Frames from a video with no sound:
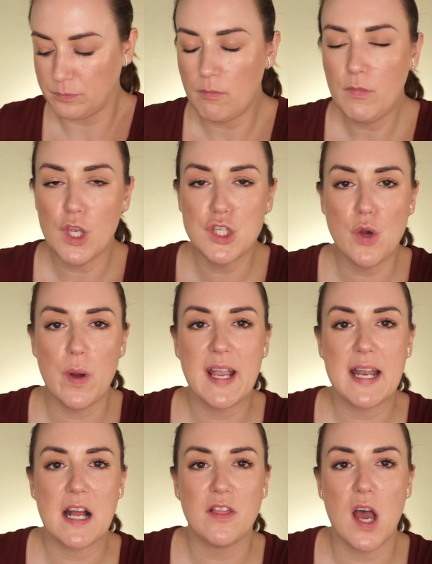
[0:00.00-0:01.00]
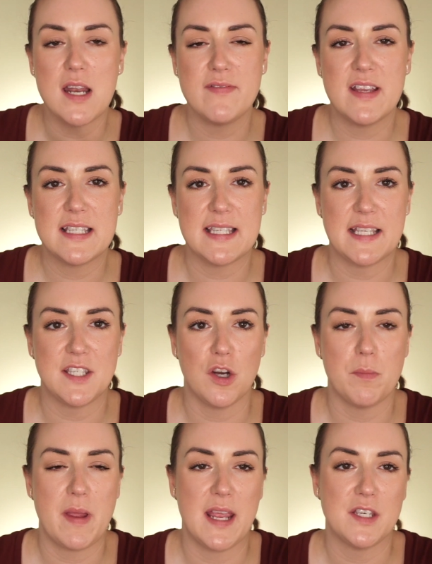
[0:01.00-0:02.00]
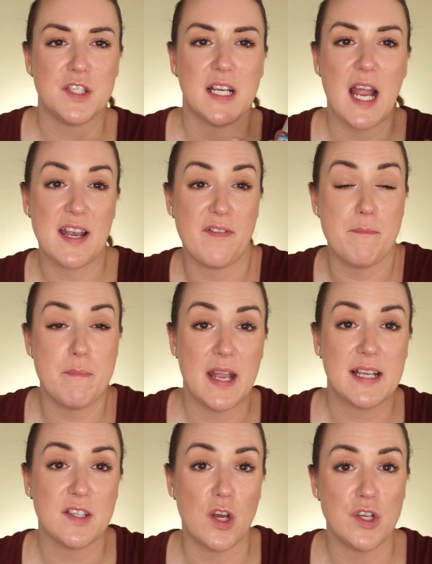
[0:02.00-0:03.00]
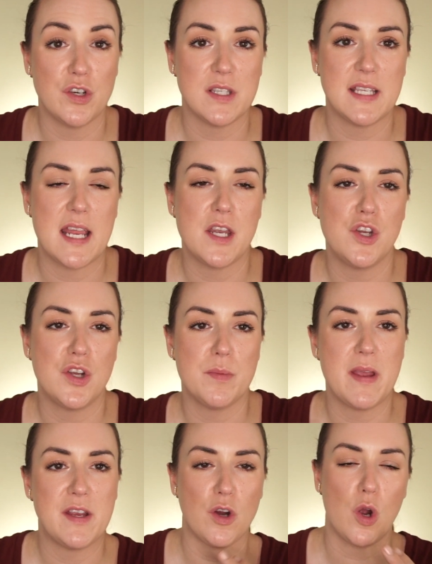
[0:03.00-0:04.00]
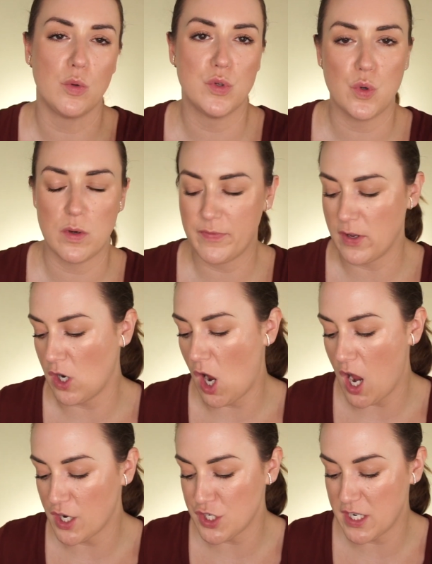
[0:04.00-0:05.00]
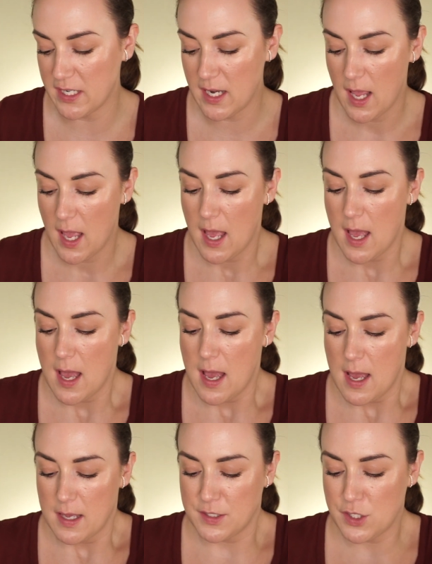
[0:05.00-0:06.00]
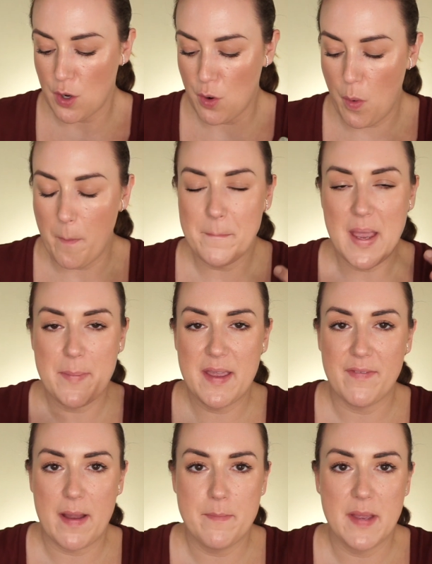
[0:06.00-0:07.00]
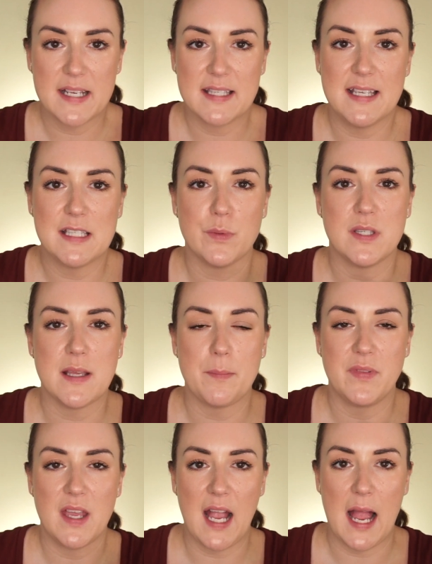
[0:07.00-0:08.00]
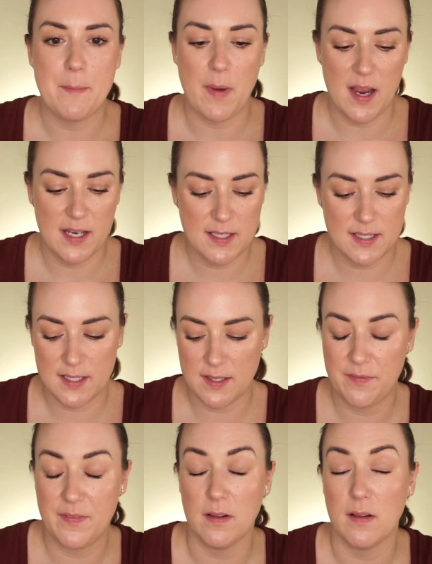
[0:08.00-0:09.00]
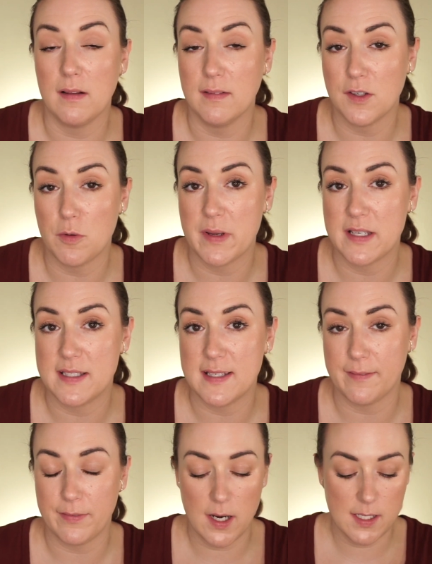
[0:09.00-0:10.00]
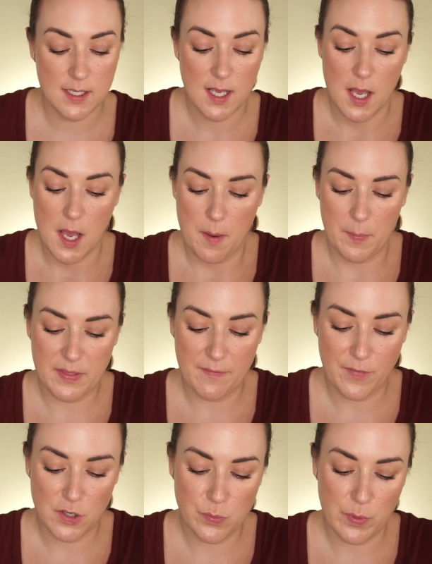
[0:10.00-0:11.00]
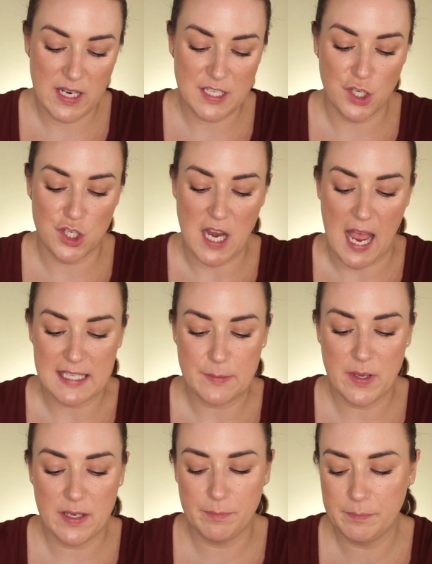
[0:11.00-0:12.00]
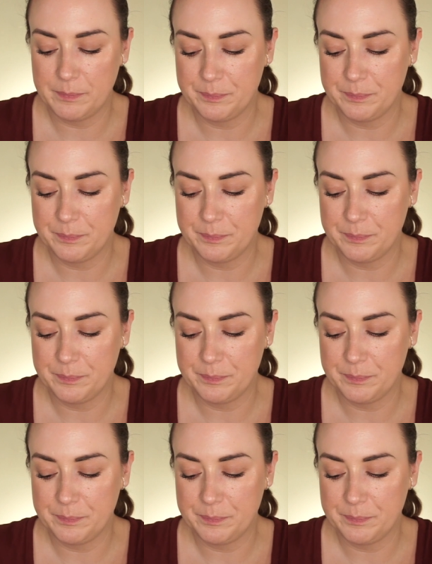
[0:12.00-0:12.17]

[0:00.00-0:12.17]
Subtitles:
So again, a lot of these scents are made to kind of mix on your skin, and you can make your own sort of concoction. So maybe if I mix these with something, I might feel a little bit different. But the first one is Jasmine.